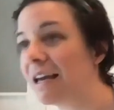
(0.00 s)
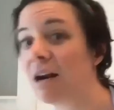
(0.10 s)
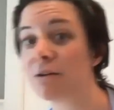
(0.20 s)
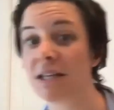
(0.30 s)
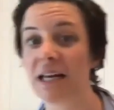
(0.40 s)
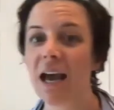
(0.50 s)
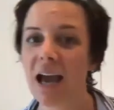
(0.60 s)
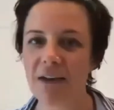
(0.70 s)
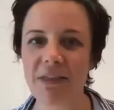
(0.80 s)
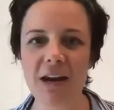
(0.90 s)
And I was like,
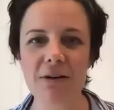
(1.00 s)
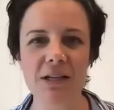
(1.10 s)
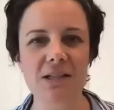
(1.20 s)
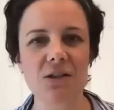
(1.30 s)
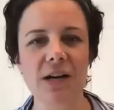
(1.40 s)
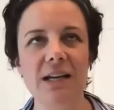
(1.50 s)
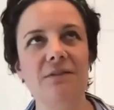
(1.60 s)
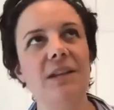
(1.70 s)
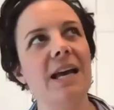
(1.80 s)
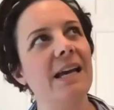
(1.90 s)
and then I was also kind
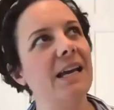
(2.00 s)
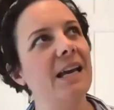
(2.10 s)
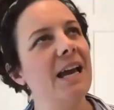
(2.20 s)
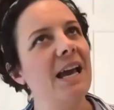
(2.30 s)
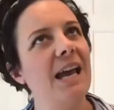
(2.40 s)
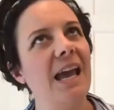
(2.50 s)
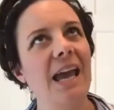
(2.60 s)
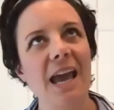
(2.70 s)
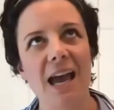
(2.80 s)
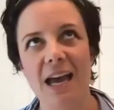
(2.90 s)
of like,
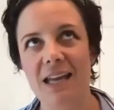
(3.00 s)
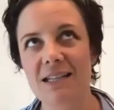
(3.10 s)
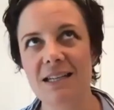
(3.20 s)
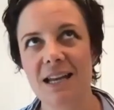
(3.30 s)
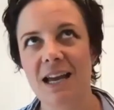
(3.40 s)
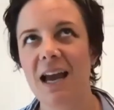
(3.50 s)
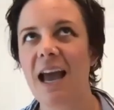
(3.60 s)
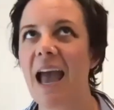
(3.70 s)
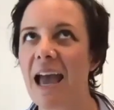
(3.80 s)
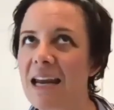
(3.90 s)
and
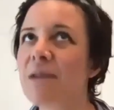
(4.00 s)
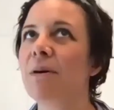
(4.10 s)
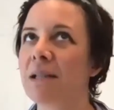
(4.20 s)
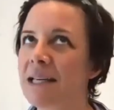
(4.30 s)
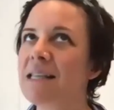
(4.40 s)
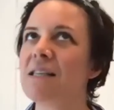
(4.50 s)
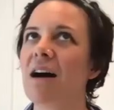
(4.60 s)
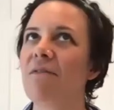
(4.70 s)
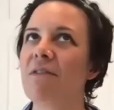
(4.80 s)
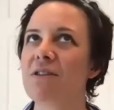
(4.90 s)
any police
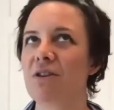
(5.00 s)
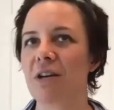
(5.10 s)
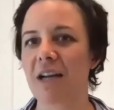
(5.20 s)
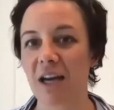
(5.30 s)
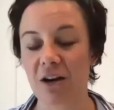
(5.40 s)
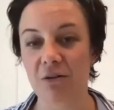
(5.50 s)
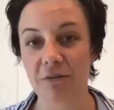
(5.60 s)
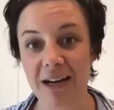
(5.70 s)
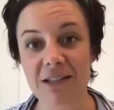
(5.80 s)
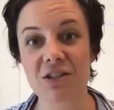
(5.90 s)
officer can
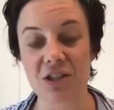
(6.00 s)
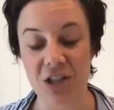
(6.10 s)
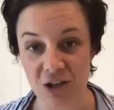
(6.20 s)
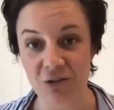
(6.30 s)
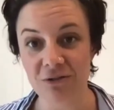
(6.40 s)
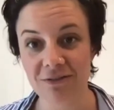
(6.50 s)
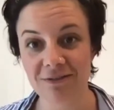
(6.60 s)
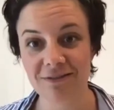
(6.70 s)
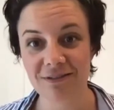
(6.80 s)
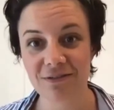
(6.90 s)
arrest you
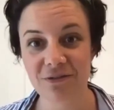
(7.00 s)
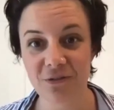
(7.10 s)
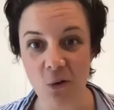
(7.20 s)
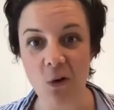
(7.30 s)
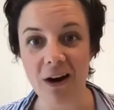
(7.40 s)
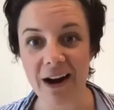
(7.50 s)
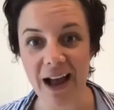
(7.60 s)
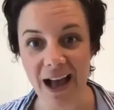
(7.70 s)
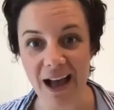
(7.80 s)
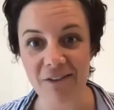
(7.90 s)
for
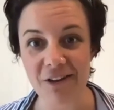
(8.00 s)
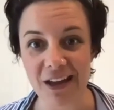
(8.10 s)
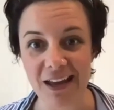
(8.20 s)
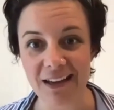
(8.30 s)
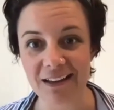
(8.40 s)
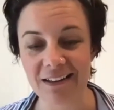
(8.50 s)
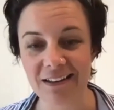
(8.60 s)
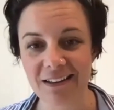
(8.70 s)
having